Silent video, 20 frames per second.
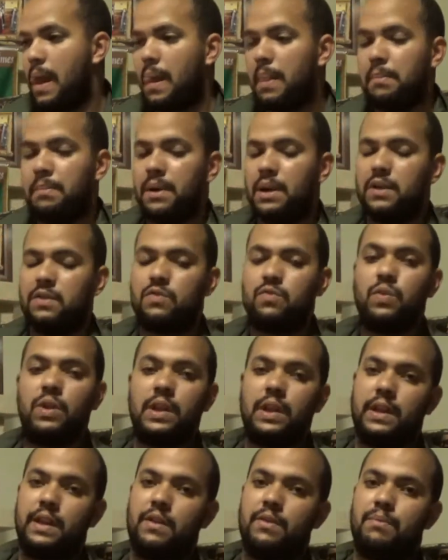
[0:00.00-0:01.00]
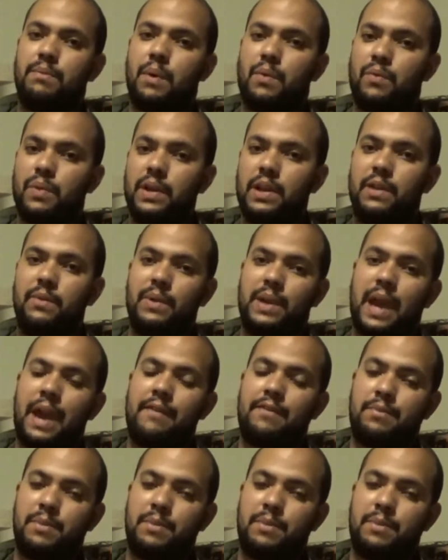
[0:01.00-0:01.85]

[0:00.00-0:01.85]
But really we have to